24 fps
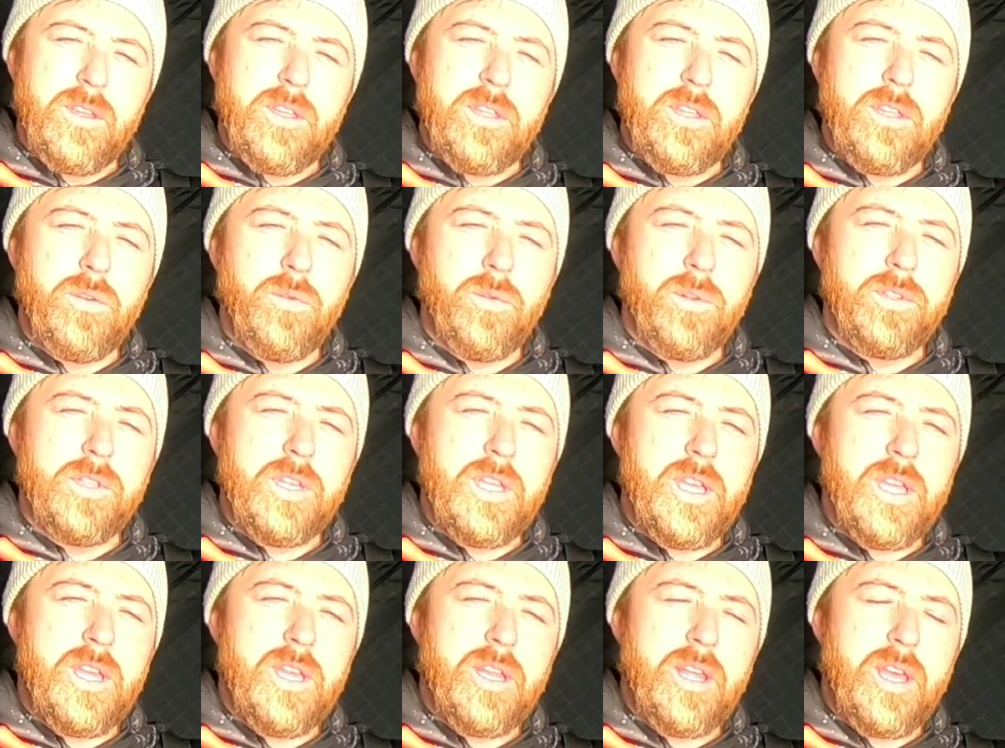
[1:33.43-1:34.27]
you will
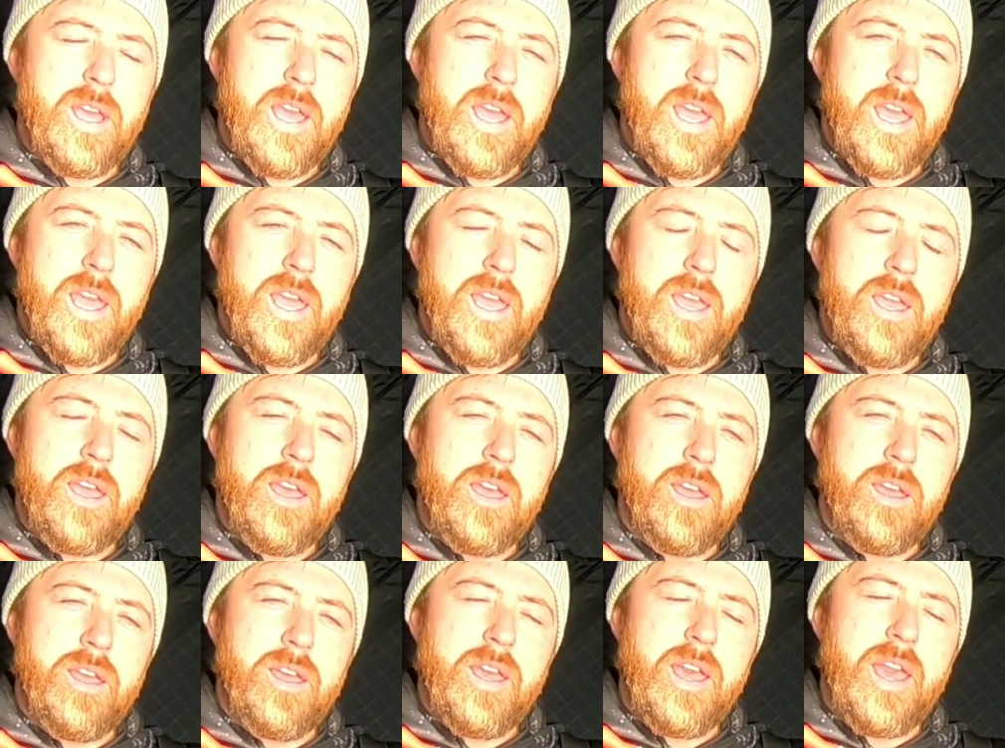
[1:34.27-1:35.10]
need a
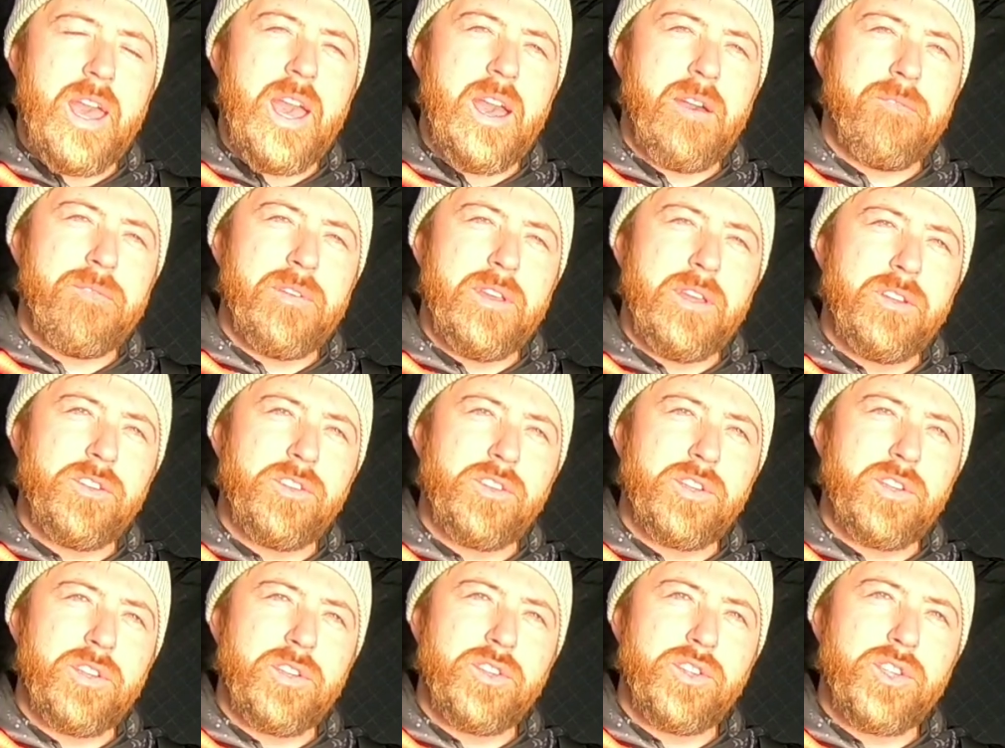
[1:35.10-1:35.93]
half
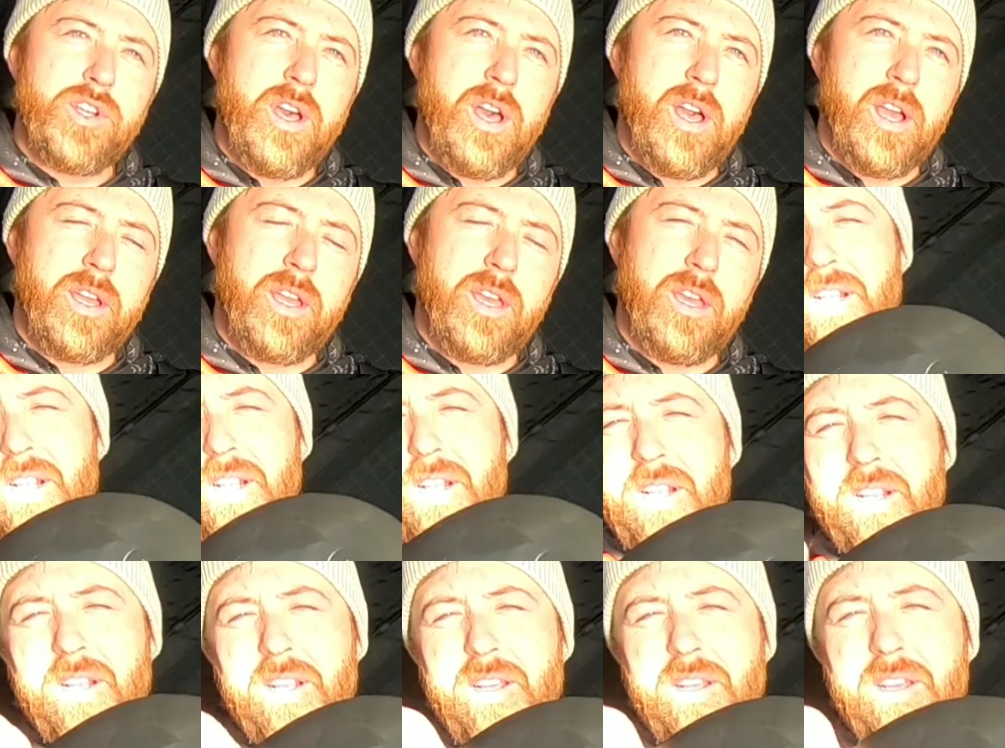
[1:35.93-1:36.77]
inch chuck.
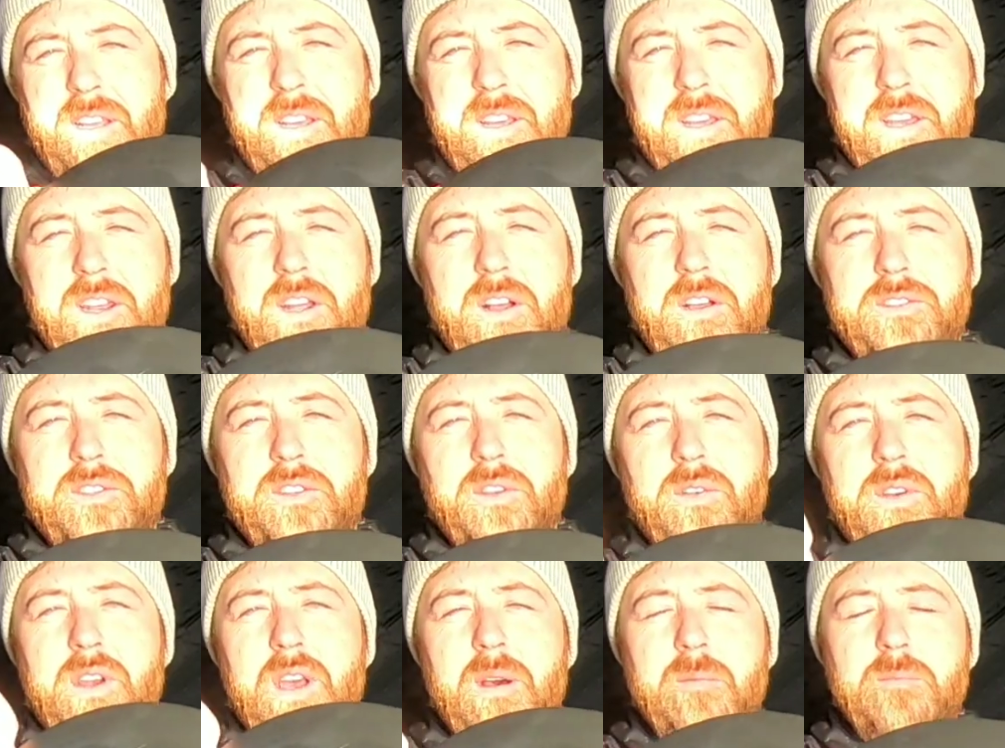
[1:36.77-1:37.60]
It
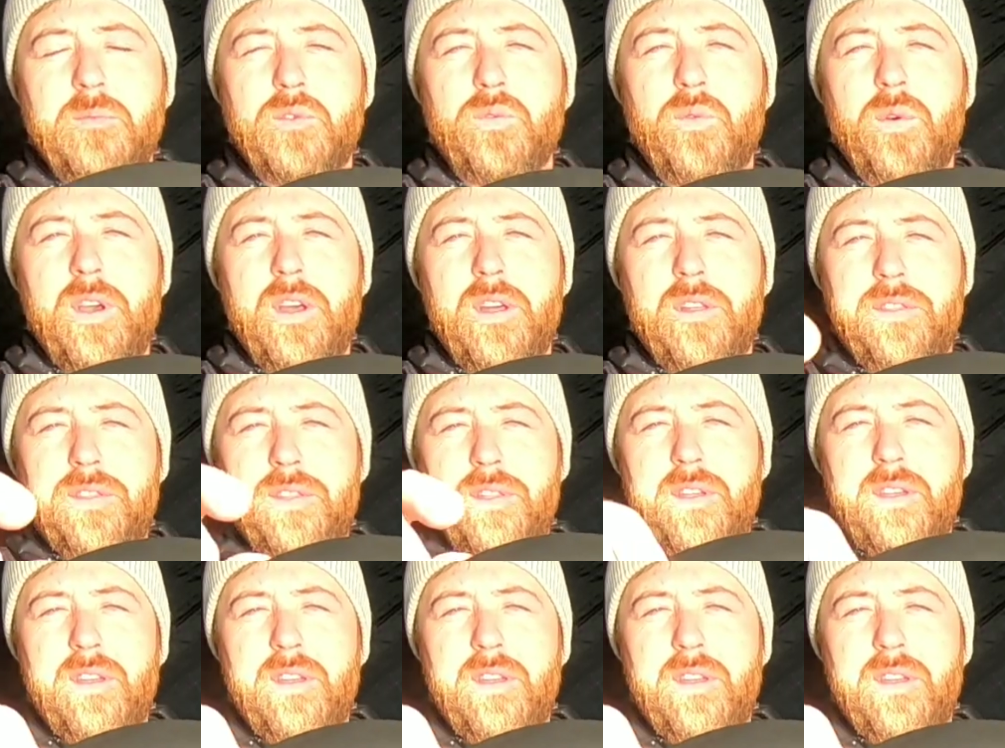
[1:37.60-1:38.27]
also comes with